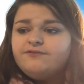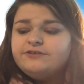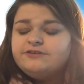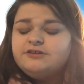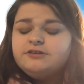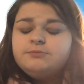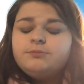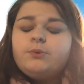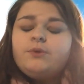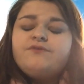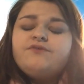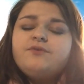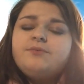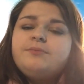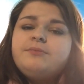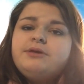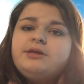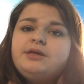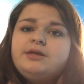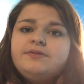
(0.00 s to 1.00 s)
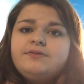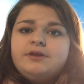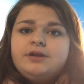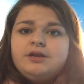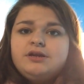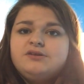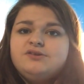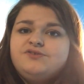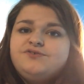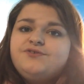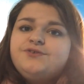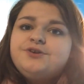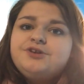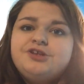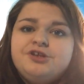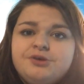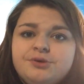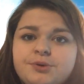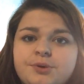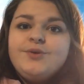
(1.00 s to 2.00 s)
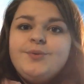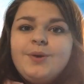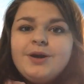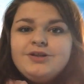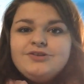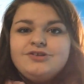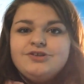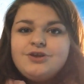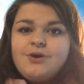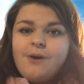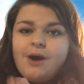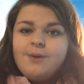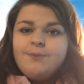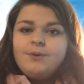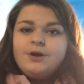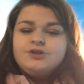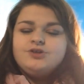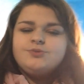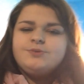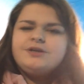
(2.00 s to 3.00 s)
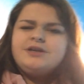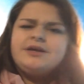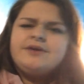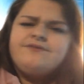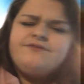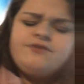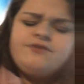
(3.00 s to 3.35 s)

This is more for me than it is for you. If you wanted to know, I was reading